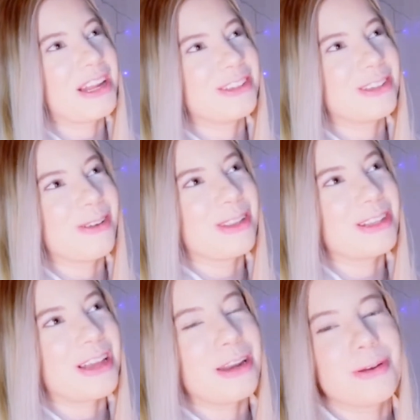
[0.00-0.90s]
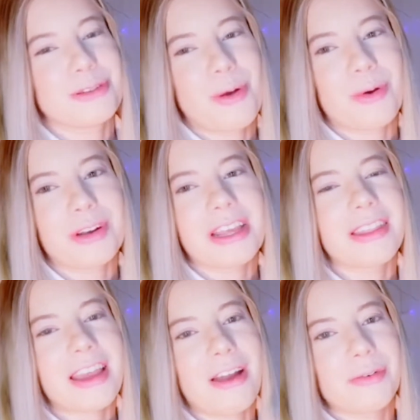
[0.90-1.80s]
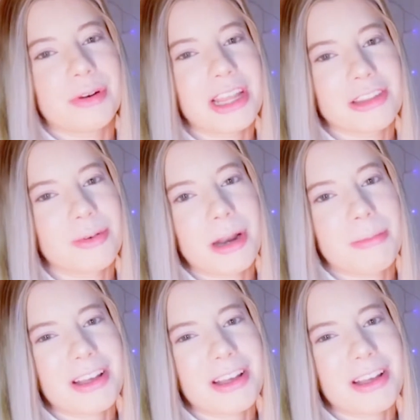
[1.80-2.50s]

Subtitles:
do this. I know it's corny and like everyone gets one. I'm not